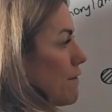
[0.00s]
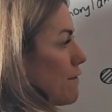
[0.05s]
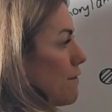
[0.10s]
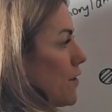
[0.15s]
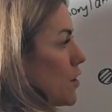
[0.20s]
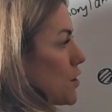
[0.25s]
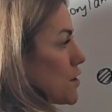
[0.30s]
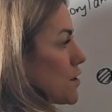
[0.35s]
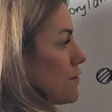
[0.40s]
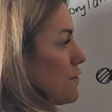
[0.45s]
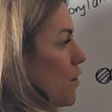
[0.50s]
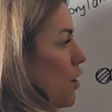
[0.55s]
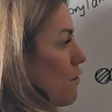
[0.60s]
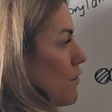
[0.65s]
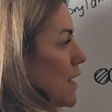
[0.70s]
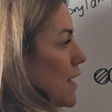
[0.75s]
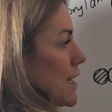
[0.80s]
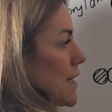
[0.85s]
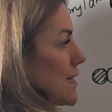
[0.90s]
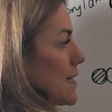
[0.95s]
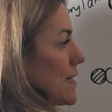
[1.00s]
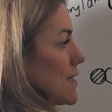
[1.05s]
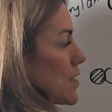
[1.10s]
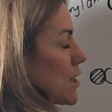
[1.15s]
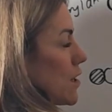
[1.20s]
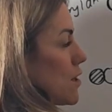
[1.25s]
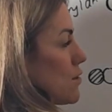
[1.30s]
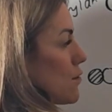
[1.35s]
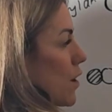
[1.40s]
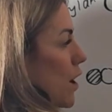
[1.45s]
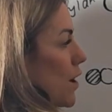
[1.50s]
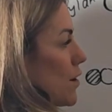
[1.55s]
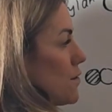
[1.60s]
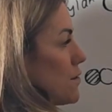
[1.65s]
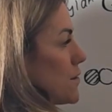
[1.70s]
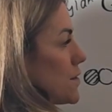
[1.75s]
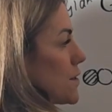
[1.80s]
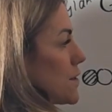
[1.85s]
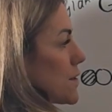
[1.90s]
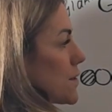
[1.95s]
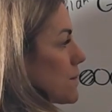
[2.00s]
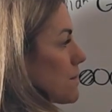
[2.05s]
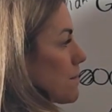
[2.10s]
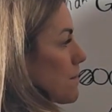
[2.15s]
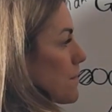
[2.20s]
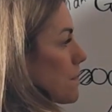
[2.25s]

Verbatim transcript: phosphorylated glucose.